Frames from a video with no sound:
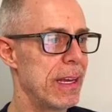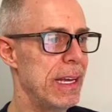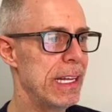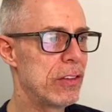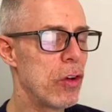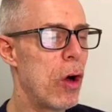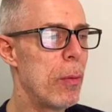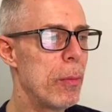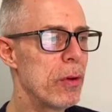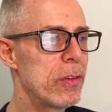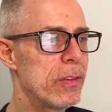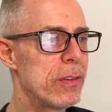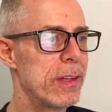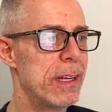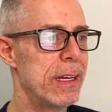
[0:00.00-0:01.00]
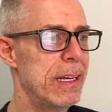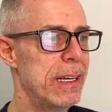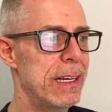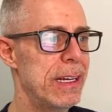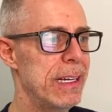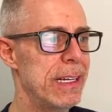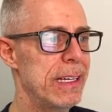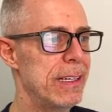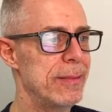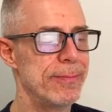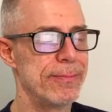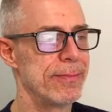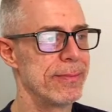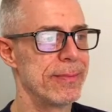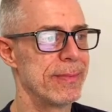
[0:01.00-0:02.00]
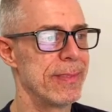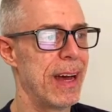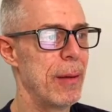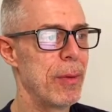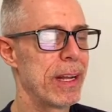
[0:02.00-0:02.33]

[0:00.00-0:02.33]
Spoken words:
It's almost, I'm